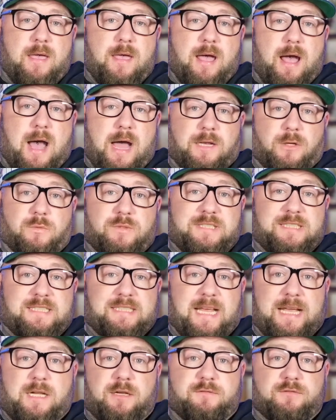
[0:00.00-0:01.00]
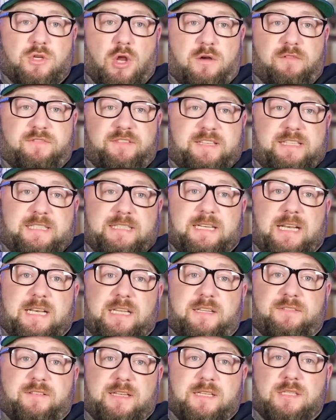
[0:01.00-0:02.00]
And I was sick of not feeling
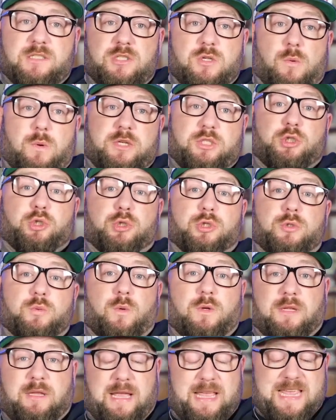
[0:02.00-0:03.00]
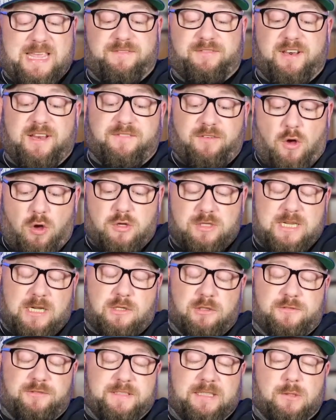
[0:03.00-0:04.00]
anything, so I just even if all I
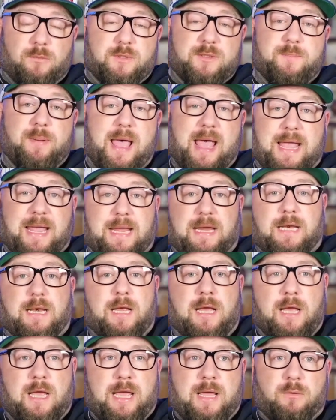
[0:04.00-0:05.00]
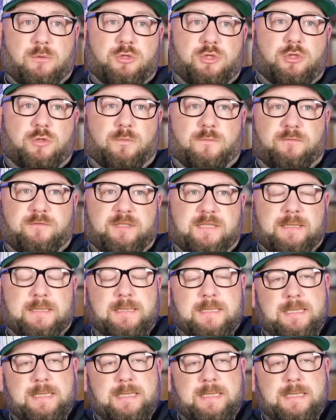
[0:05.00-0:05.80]
could feel was pain, it was something.